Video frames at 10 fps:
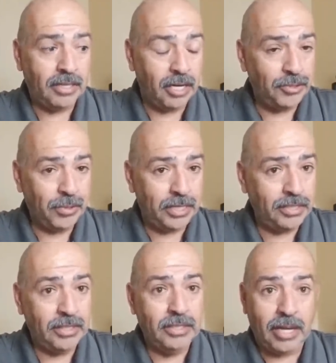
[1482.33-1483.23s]

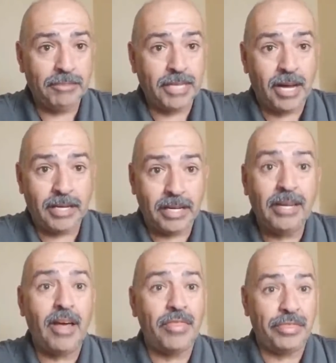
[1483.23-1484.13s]
hundreds, I'm
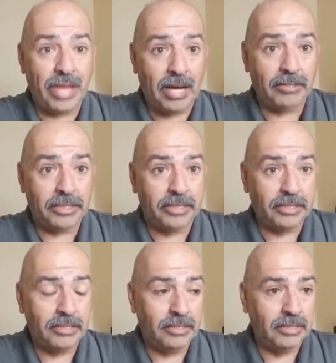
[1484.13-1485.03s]
talking
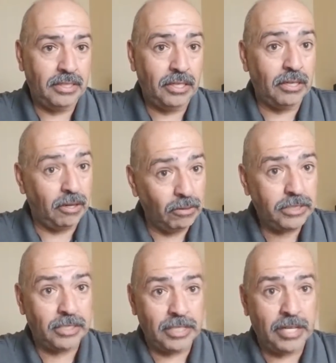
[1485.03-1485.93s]
thousands,
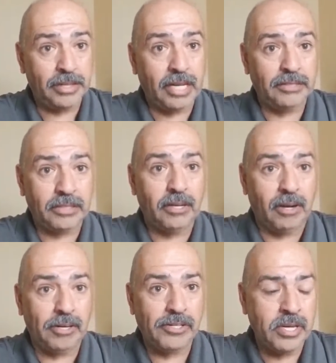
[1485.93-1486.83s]
close to
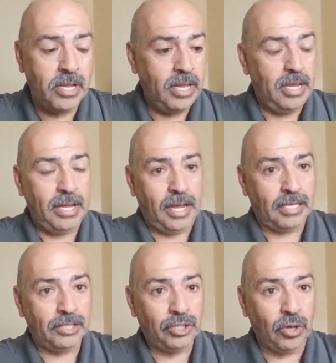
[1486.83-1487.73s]
$10,000.
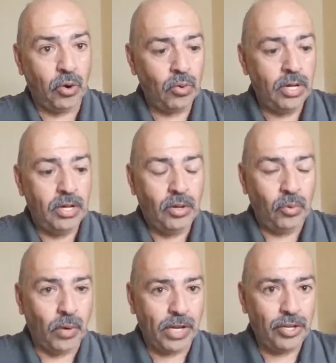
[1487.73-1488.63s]
And so
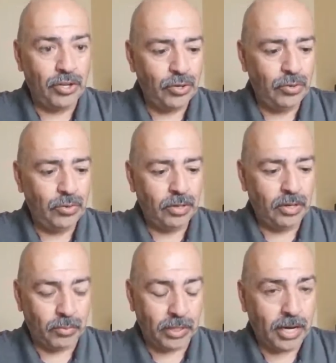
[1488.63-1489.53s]

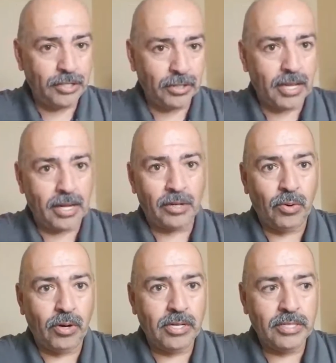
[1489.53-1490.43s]
when I took that
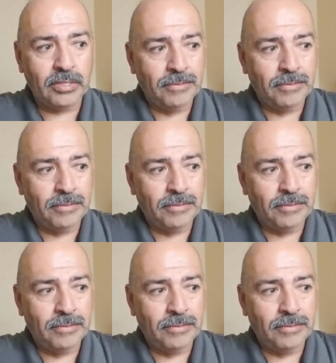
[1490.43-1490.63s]
course,